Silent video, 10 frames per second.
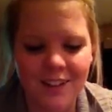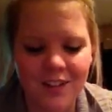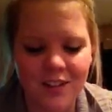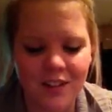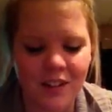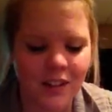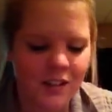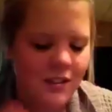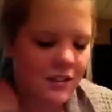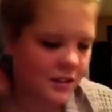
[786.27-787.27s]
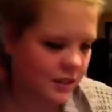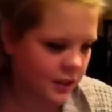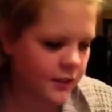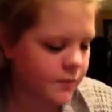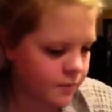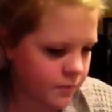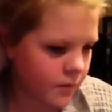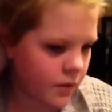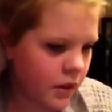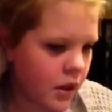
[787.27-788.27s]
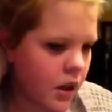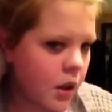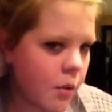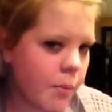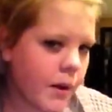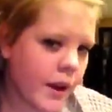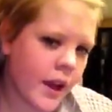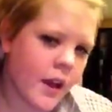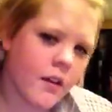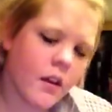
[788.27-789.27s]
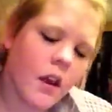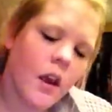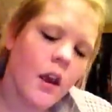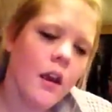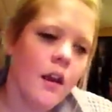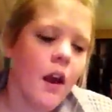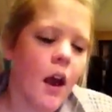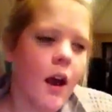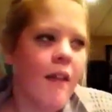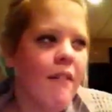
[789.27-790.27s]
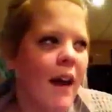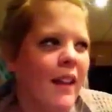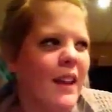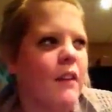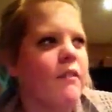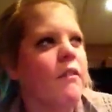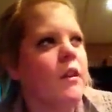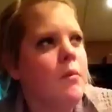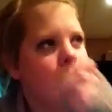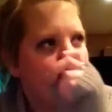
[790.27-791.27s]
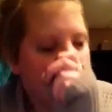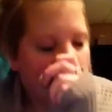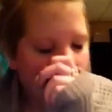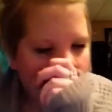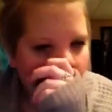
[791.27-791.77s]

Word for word: it's really nice. Um, but yeah had like a few people.